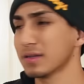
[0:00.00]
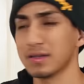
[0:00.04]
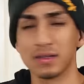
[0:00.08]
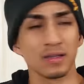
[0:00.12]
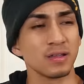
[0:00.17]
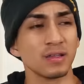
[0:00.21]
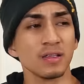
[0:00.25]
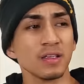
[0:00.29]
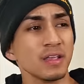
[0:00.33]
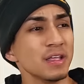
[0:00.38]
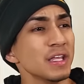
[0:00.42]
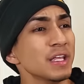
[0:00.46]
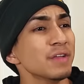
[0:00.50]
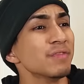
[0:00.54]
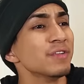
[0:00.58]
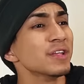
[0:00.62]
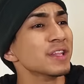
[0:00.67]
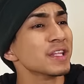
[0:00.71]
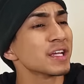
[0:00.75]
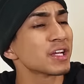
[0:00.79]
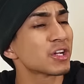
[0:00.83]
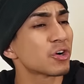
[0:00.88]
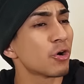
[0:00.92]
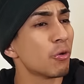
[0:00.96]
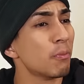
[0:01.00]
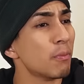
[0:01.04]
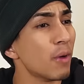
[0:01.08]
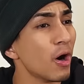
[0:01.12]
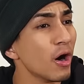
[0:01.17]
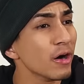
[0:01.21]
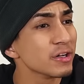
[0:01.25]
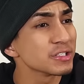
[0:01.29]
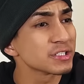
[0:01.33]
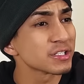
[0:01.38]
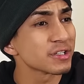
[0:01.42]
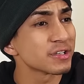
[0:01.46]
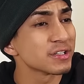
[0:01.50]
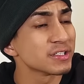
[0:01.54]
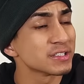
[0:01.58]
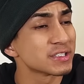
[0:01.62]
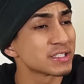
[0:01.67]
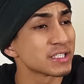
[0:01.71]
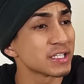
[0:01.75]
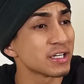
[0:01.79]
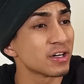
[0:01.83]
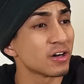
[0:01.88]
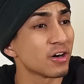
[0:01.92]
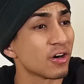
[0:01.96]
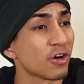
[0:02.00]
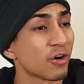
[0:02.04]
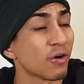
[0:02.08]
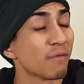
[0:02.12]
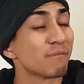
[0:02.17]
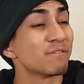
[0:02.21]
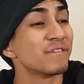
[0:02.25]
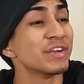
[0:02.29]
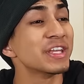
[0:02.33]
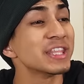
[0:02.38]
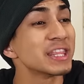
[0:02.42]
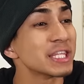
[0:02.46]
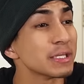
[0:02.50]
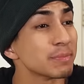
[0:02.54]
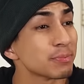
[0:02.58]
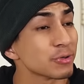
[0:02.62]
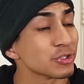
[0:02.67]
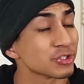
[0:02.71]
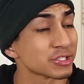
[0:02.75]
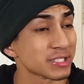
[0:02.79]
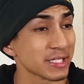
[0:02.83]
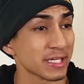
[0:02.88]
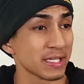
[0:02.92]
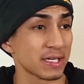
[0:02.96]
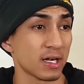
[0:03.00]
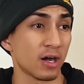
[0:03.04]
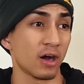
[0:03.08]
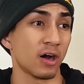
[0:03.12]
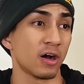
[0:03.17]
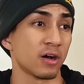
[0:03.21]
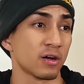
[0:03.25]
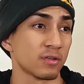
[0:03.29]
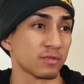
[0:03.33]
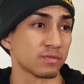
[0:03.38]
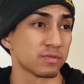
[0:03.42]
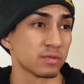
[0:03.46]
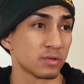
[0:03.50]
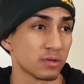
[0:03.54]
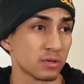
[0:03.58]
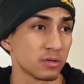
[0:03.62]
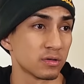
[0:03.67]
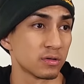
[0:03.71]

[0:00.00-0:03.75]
Even the Kamals are on sale, 50% off.